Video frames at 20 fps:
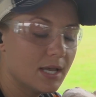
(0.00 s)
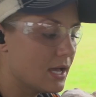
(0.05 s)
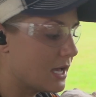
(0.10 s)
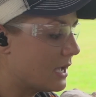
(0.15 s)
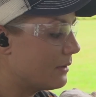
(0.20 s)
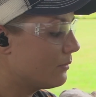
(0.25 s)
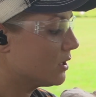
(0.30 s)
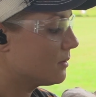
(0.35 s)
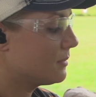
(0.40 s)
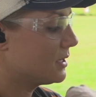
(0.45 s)
I
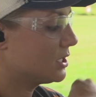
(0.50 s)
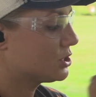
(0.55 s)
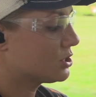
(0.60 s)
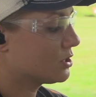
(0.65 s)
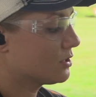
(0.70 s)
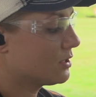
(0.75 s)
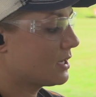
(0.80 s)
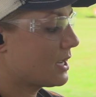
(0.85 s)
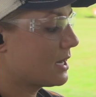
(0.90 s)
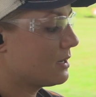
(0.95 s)
want to make sure
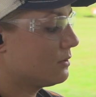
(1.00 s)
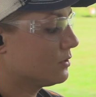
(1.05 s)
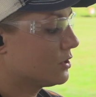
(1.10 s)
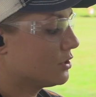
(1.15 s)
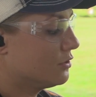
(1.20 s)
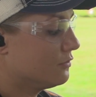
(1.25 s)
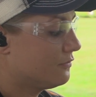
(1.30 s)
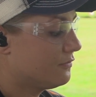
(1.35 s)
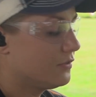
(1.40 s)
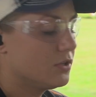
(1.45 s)
that I don't
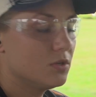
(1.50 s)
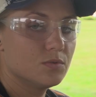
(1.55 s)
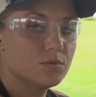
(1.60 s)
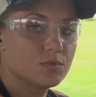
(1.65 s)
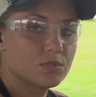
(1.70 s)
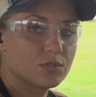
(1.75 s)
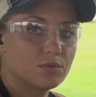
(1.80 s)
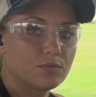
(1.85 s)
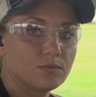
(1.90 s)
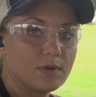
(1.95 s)

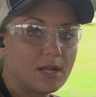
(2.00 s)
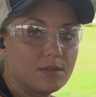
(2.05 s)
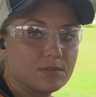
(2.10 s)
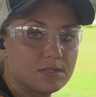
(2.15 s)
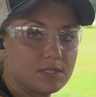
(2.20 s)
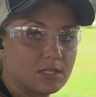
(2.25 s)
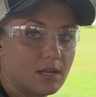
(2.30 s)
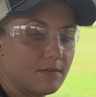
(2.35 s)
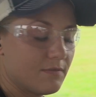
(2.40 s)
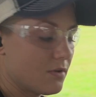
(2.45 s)
confuse the rounds
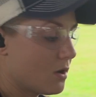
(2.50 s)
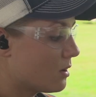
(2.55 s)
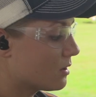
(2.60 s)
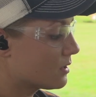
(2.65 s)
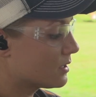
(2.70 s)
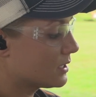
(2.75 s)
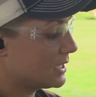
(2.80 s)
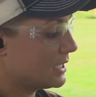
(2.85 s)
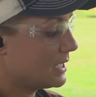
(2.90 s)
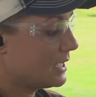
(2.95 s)
that I've
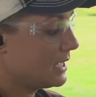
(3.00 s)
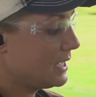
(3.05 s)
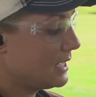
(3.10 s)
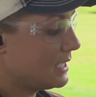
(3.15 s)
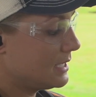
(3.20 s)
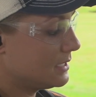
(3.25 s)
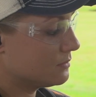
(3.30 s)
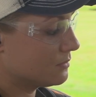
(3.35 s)
already hit